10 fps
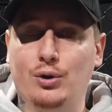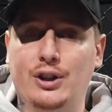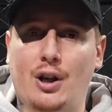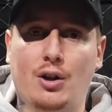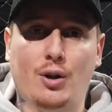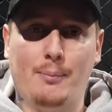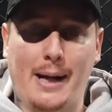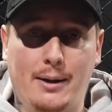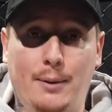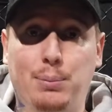underdog
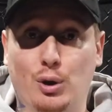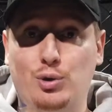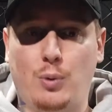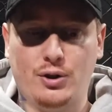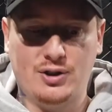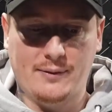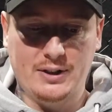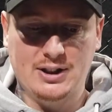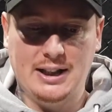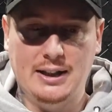at plus
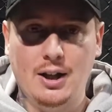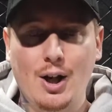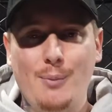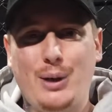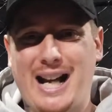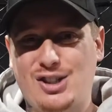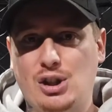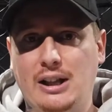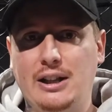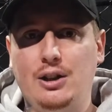117, but
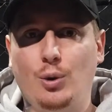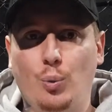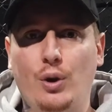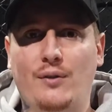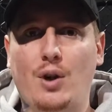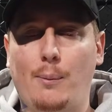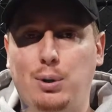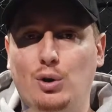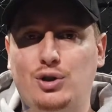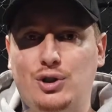actually you would have
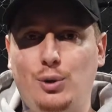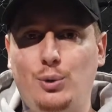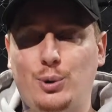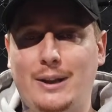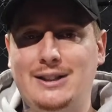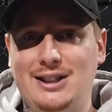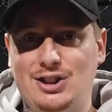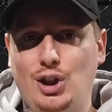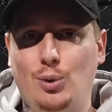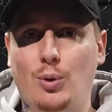got plus
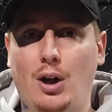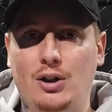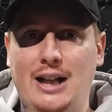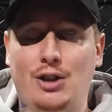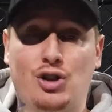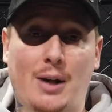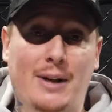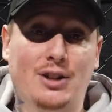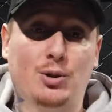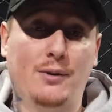222 on
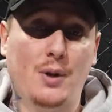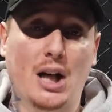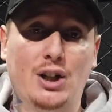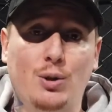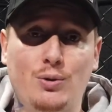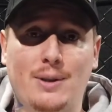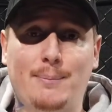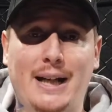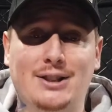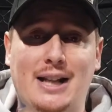Xiaonan. So if you are
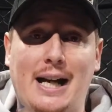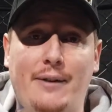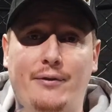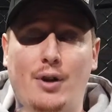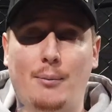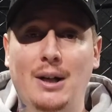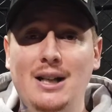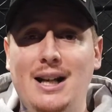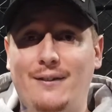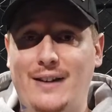using Baze AI from
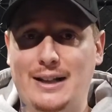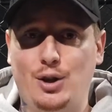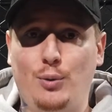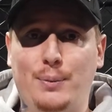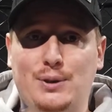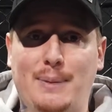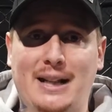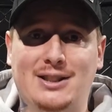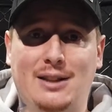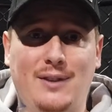a value
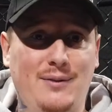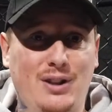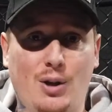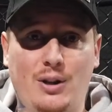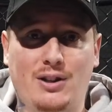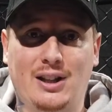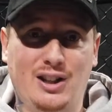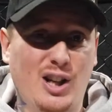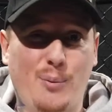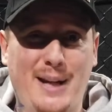perspective, even though you
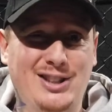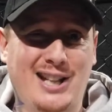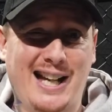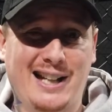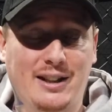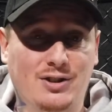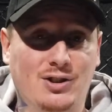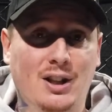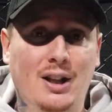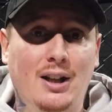think, you know, Baze AI
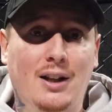has